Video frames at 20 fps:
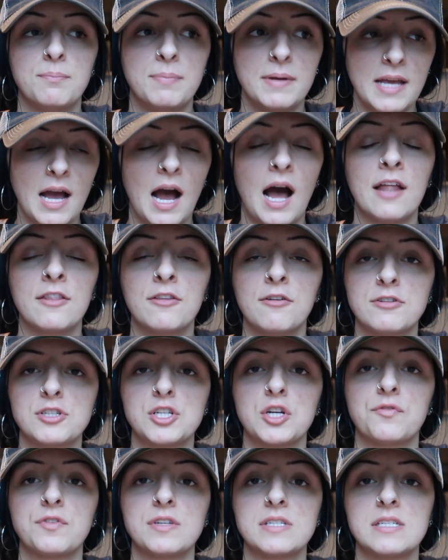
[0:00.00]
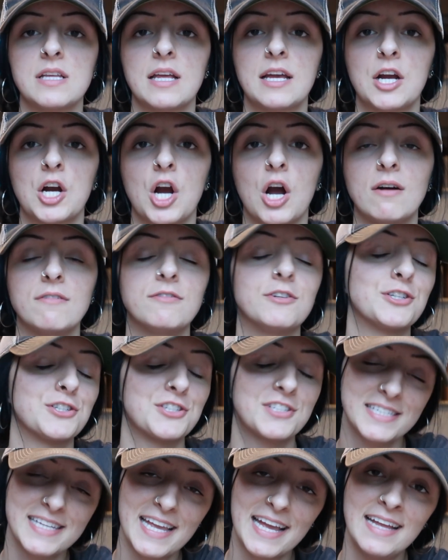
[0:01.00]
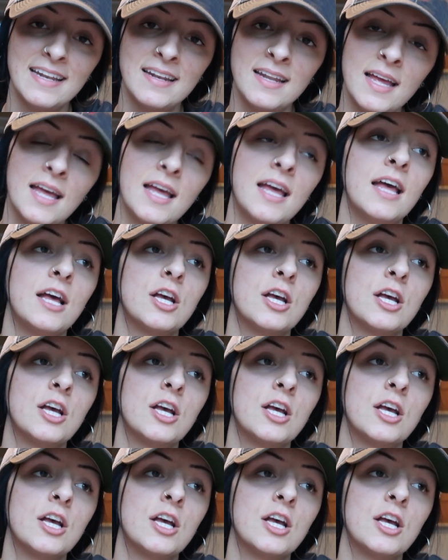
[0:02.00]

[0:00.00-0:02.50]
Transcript: beyond the surface layer of your skin.